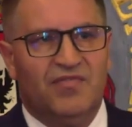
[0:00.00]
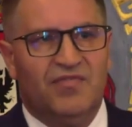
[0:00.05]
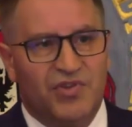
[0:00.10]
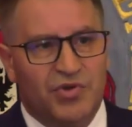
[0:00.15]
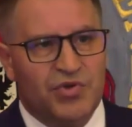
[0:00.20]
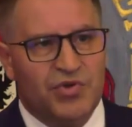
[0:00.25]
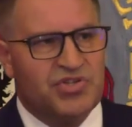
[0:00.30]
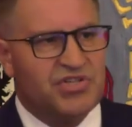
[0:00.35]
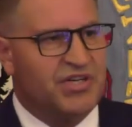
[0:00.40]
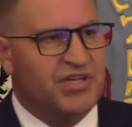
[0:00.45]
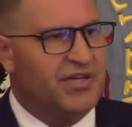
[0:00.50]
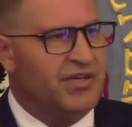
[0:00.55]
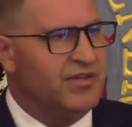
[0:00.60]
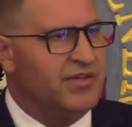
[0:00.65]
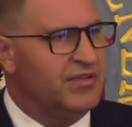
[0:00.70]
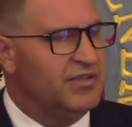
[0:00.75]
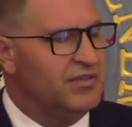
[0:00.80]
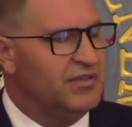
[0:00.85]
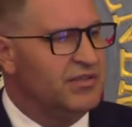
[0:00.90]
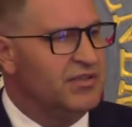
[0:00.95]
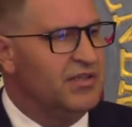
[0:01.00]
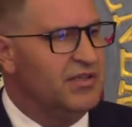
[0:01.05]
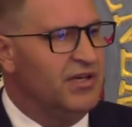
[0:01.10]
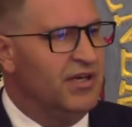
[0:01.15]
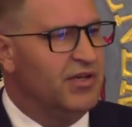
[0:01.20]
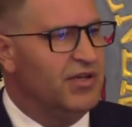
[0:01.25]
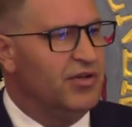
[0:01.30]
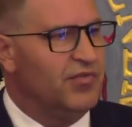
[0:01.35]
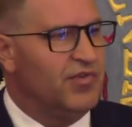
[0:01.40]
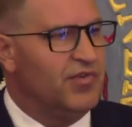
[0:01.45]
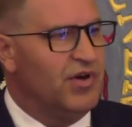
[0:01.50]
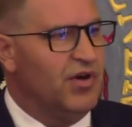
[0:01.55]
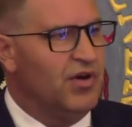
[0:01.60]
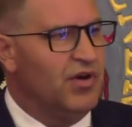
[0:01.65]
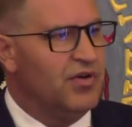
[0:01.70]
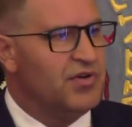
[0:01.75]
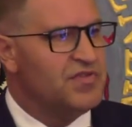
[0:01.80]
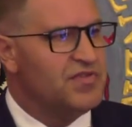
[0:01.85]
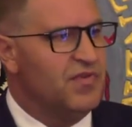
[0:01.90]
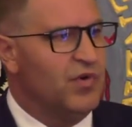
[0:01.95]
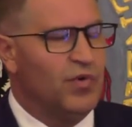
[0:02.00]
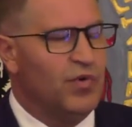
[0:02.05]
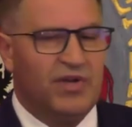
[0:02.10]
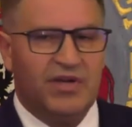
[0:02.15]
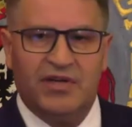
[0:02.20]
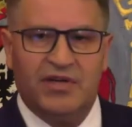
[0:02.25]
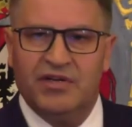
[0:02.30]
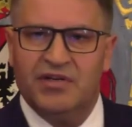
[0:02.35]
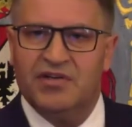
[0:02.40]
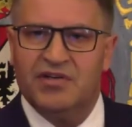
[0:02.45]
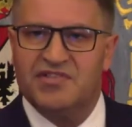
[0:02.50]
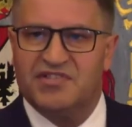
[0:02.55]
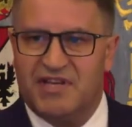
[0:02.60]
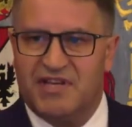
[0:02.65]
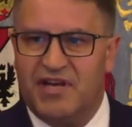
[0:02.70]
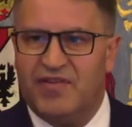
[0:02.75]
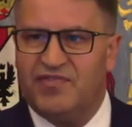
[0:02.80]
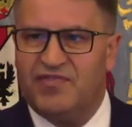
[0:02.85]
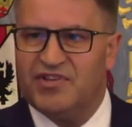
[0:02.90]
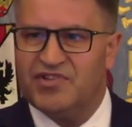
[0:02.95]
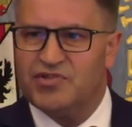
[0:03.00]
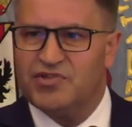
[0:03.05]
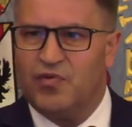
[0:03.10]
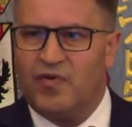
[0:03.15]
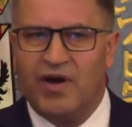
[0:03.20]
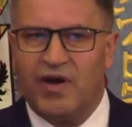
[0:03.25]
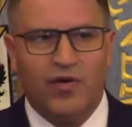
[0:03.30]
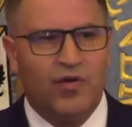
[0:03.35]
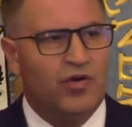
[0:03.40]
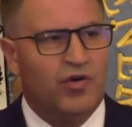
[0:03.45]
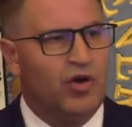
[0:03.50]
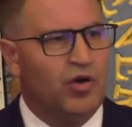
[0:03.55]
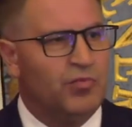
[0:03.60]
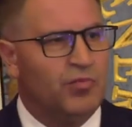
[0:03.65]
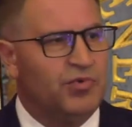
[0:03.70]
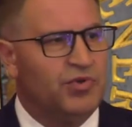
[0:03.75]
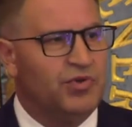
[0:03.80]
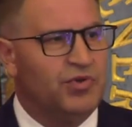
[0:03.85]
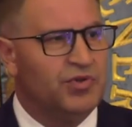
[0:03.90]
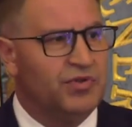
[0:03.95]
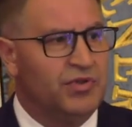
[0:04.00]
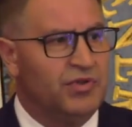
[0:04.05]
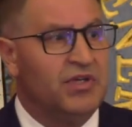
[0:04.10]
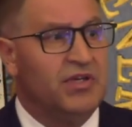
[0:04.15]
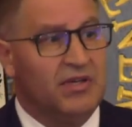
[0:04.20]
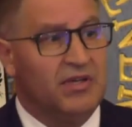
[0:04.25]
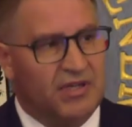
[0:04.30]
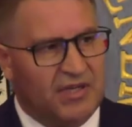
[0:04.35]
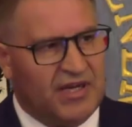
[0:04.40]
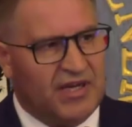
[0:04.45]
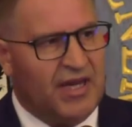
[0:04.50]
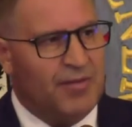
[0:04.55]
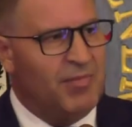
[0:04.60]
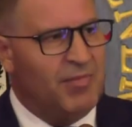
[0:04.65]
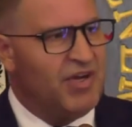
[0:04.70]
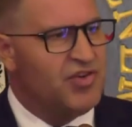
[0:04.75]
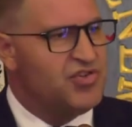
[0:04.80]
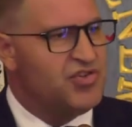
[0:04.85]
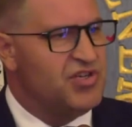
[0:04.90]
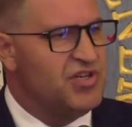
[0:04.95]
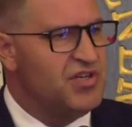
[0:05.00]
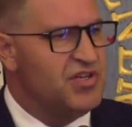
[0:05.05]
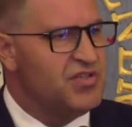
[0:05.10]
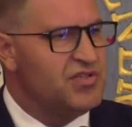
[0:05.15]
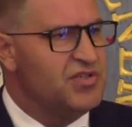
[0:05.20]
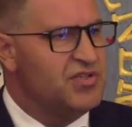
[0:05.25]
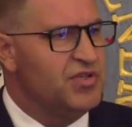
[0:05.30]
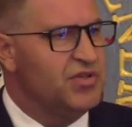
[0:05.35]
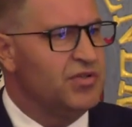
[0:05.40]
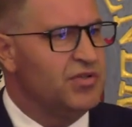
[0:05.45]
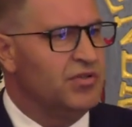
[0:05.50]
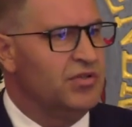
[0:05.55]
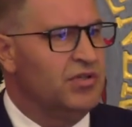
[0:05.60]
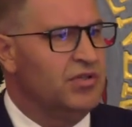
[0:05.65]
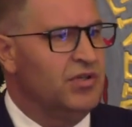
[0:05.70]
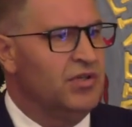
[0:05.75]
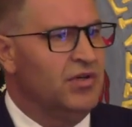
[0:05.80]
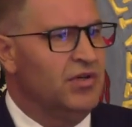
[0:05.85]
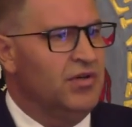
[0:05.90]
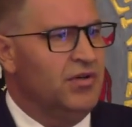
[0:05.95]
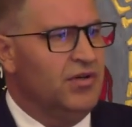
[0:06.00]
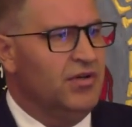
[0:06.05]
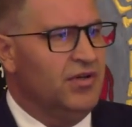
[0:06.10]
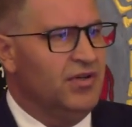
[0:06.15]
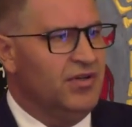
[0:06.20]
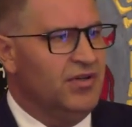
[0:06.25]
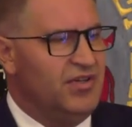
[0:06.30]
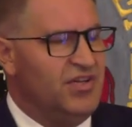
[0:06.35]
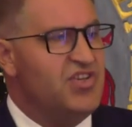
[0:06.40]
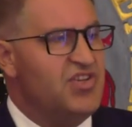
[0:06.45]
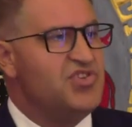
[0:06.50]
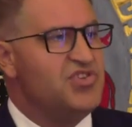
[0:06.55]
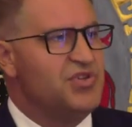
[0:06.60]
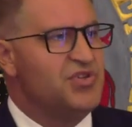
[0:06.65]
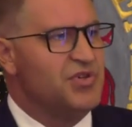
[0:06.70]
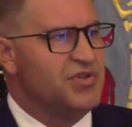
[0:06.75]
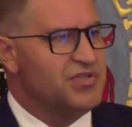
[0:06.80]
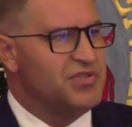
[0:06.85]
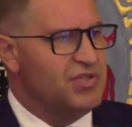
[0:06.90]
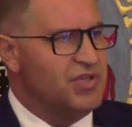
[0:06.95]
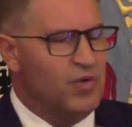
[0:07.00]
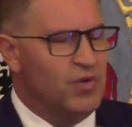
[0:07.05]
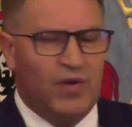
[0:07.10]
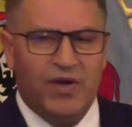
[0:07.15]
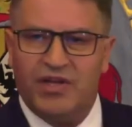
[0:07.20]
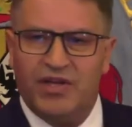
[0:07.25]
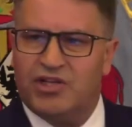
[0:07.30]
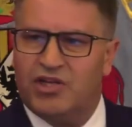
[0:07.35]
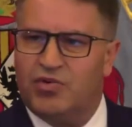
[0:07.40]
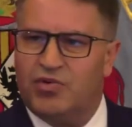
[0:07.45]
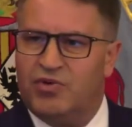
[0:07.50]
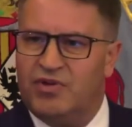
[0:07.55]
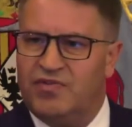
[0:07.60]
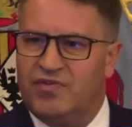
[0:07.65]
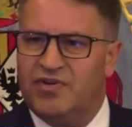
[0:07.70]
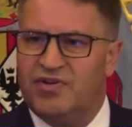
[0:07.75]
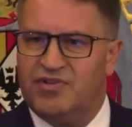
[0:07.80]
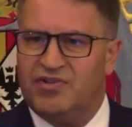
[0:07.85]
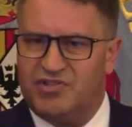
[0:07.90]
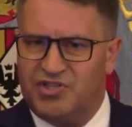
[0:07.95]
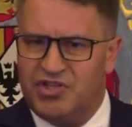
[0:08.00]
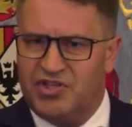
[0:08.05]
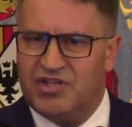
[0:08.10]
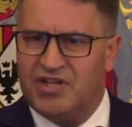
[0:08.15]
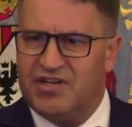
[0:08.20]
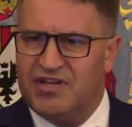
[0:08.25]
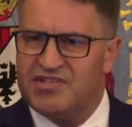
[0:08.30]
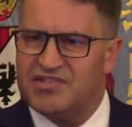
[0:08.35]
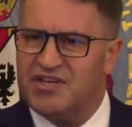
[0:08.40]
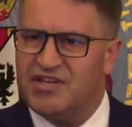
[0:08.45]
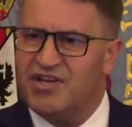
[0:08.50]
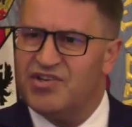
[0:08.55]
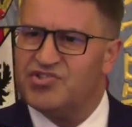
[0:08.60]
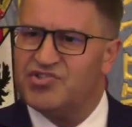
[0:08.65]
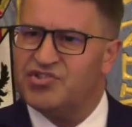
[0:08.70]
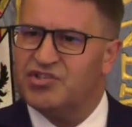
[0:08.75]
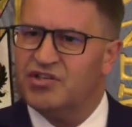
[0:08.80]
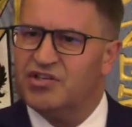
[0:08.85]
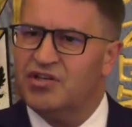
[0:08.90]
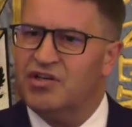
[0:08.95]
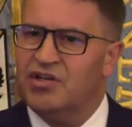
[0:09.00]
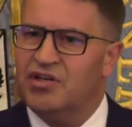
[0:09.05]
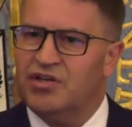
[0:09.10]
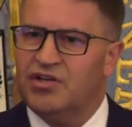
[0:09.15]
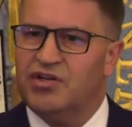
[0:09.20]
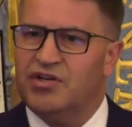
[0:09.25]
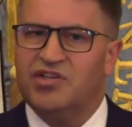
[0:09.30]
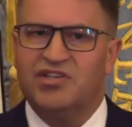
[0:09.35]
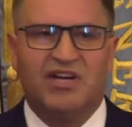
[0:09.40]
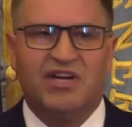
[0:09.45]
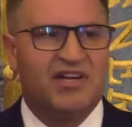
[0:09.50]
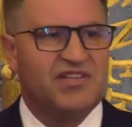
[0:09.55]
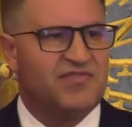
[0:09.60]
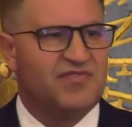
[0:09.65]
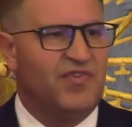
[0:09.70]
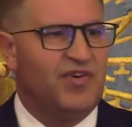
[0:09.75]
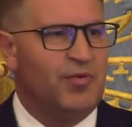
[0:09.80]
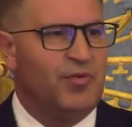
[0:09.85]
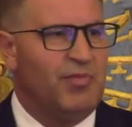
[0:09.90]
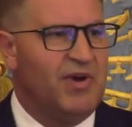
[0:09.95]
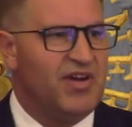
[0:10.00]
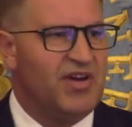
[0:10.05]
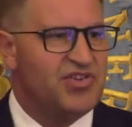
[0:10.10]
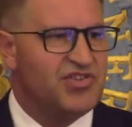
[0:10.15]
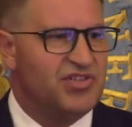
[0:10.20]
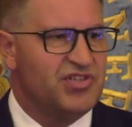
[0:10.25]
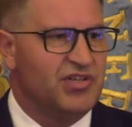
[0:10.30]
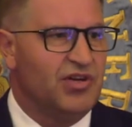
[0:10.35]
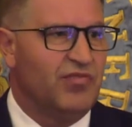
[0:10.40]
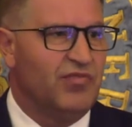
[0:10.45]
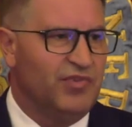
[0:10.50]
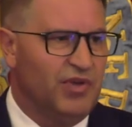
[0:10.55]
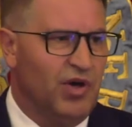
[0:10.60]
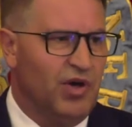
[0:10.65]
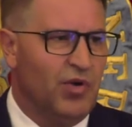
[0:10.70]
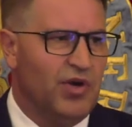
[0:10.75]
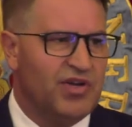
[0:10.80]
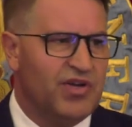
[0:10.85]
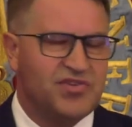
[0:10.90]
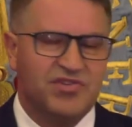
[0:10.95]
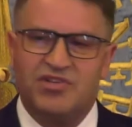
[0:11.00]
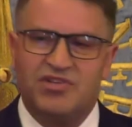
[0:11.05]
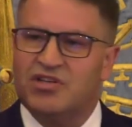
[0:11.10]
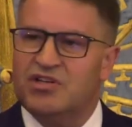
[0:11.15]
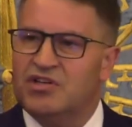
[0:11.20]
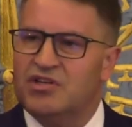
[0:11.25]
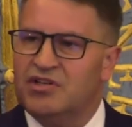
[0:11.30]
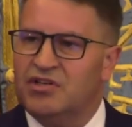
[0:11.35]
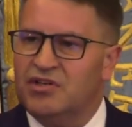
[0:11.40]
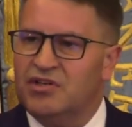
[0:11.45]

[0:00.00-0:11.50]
future, and of course for the safety of our globe due to climate change, due to issues related with digitalization, due to transformation of knowledge,